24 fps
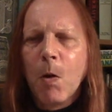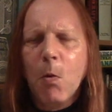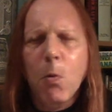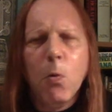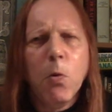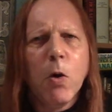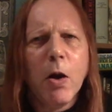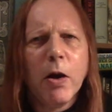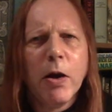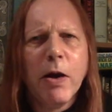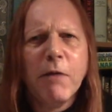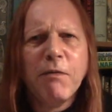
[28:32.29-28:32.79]

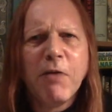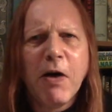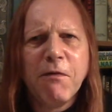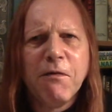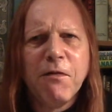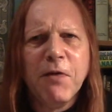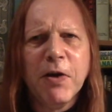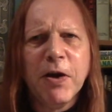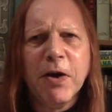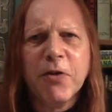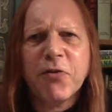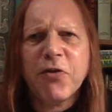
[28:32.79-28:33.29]
Oh, I love that
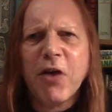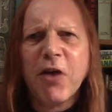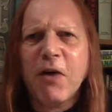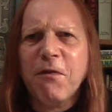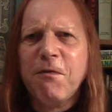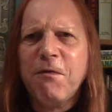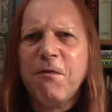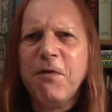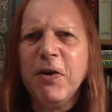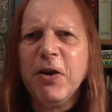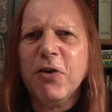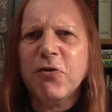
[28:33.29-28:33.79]
finish. That
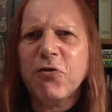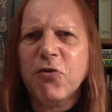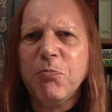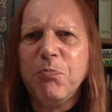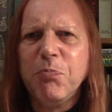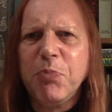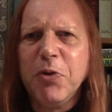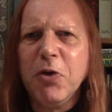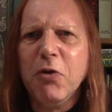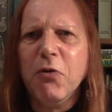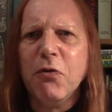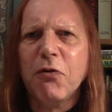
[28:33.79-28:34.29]
finish is
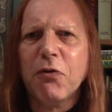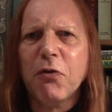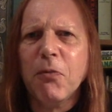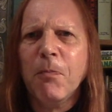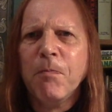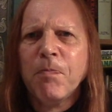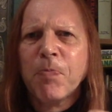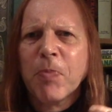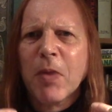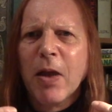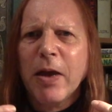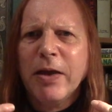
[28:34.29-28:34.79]
beautiful.
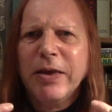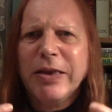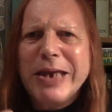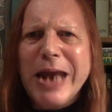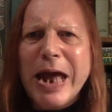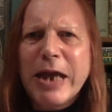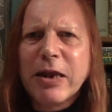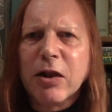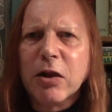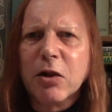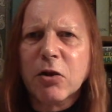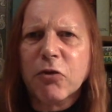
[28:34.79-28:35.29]

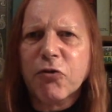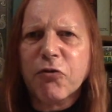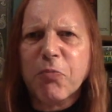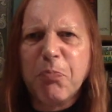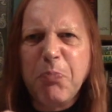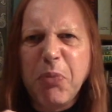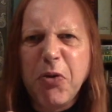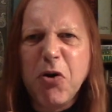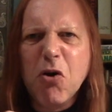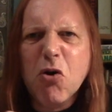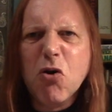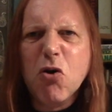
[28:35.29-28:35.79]
Nettles,
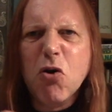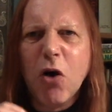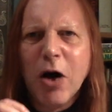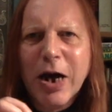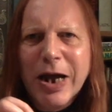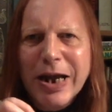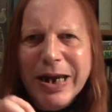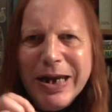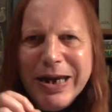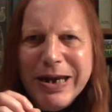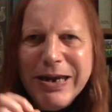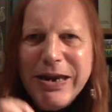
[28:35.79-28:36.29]
pure
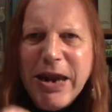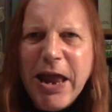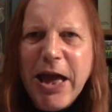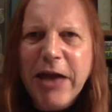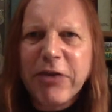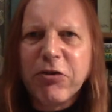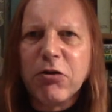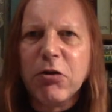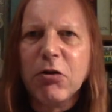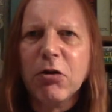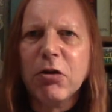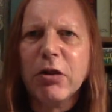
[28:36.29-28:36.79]

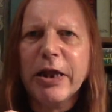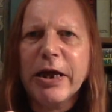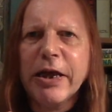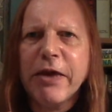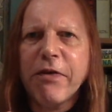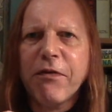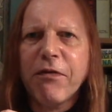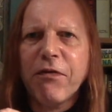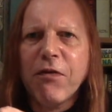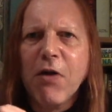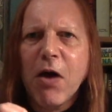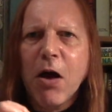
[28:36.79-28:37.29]
nettle
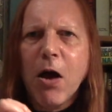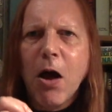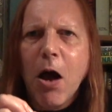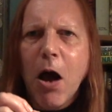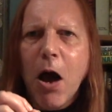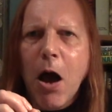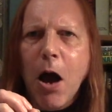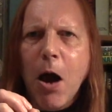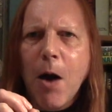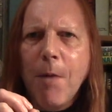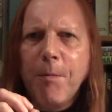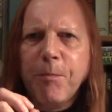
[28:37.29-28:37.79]
leaf,
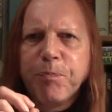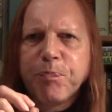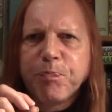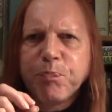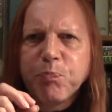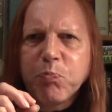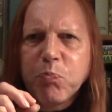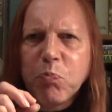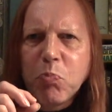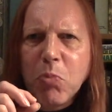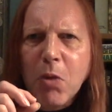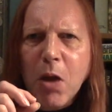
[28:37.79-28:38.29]
um,
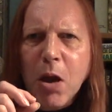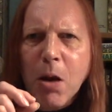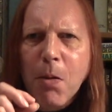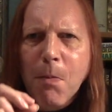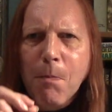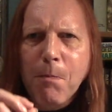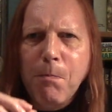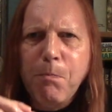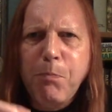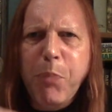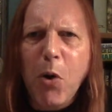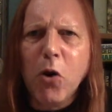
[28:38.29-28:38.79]

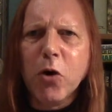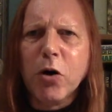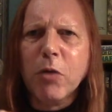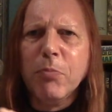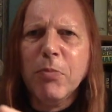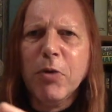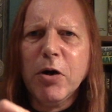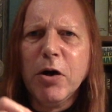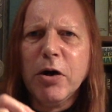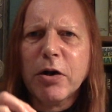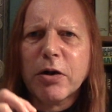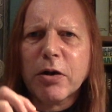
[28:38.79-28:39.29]
bog
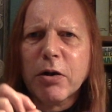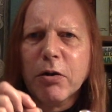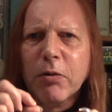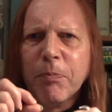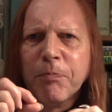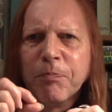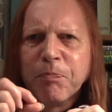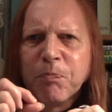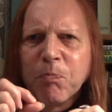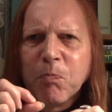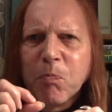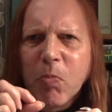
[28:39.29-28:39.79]
myrtle
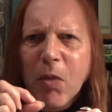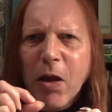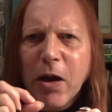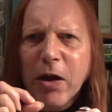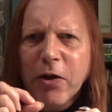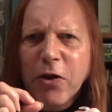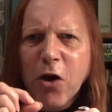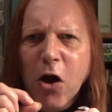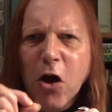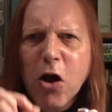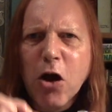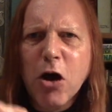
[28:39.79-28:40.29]

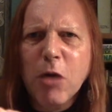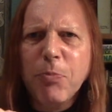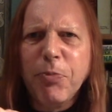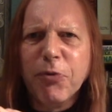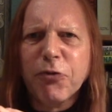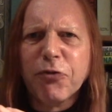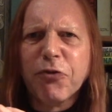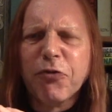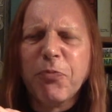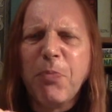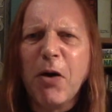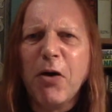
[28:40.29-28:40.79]
and
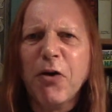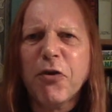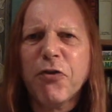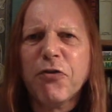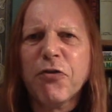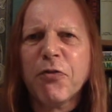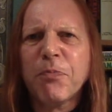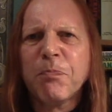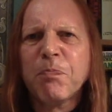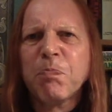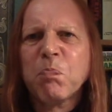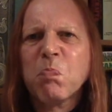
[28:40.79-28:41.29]
herbal
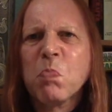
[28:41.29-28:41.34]
spice.